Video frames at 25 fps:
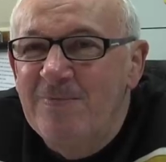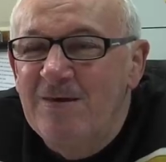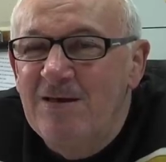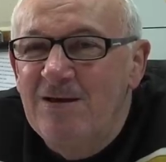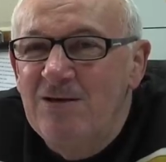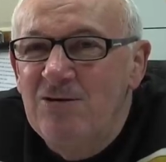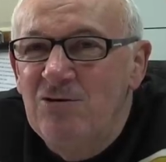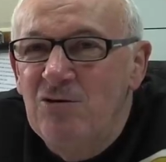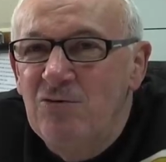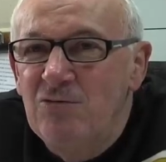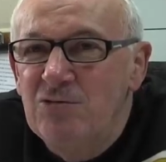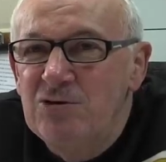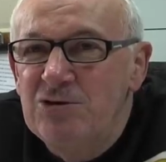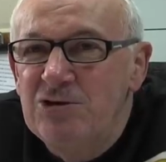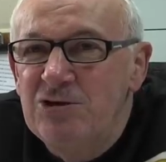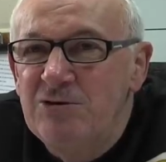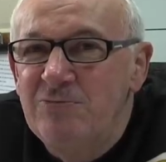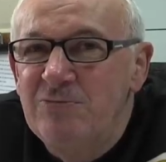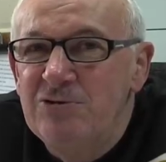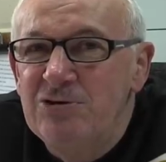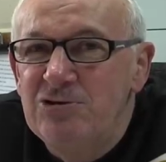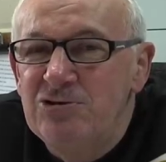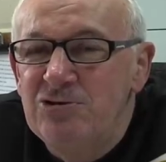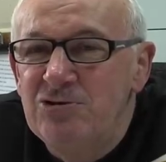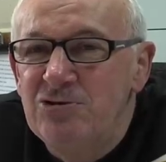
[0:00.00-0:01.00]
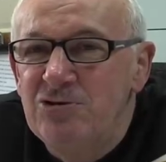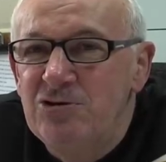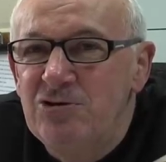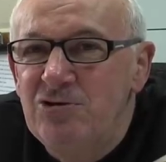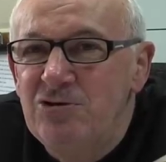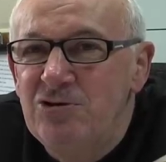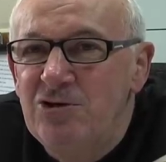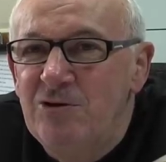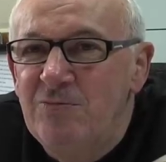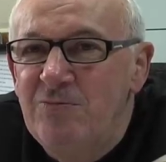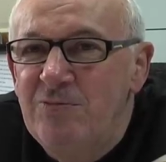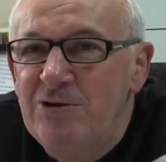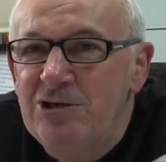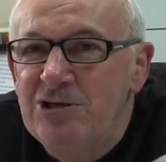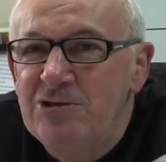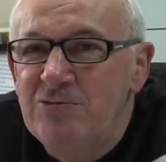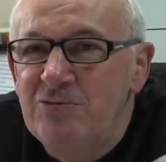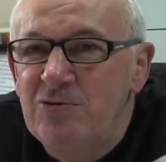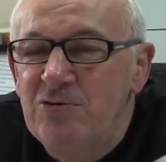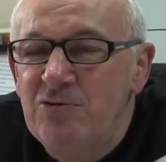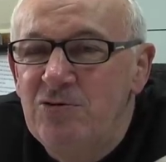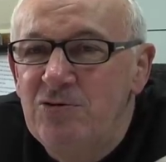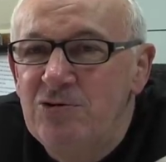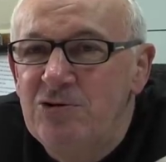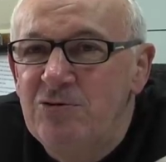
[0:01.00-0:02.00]
You always say make sure you do your best
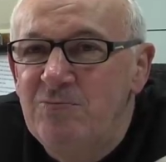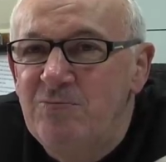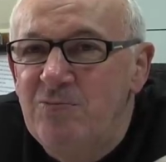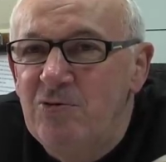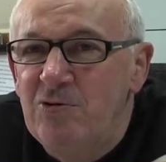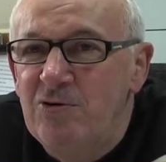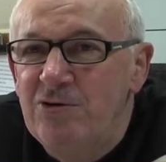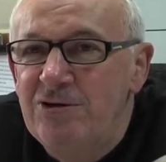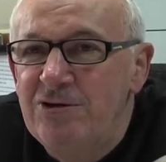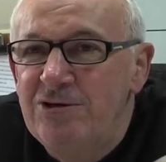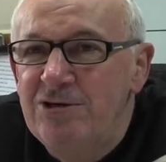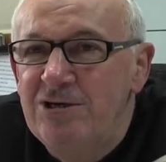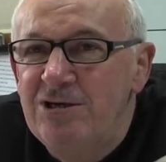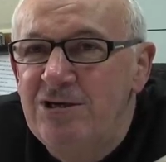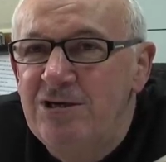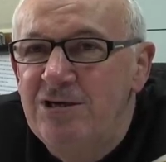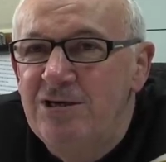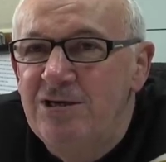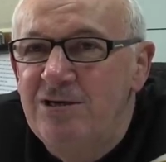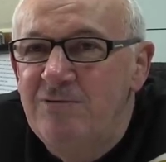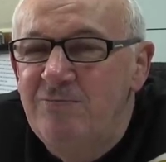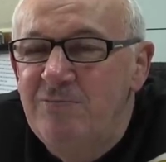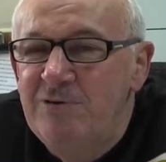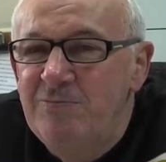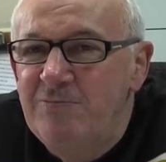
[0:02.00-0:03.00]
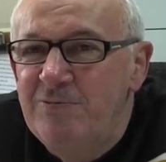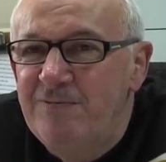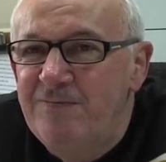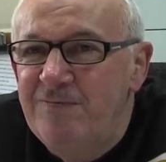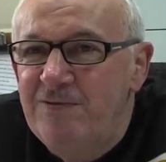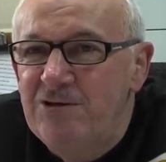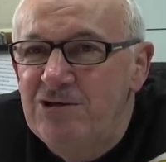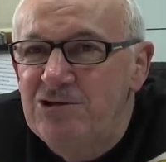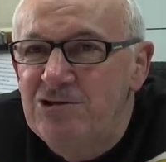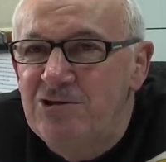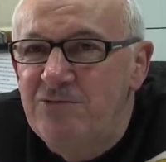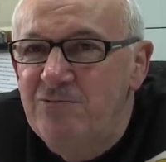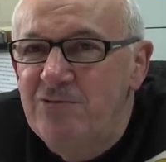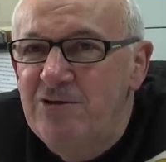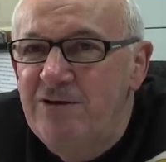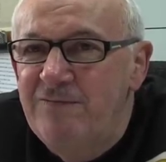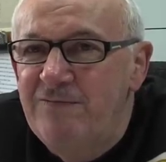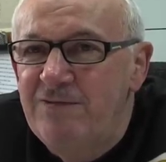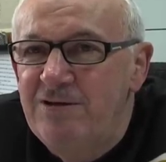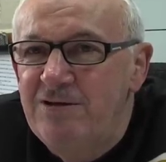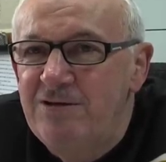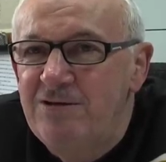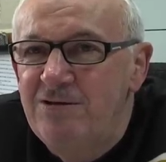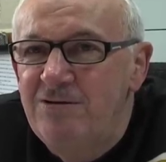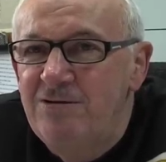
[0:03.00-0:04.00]
for who's employing you and be professional with
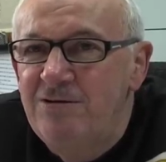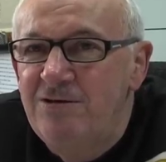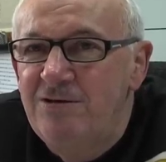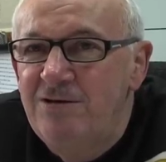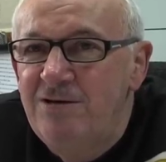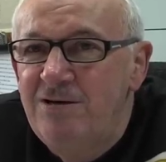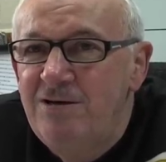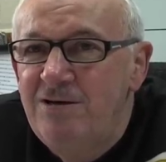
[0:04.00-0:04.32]
everything you do.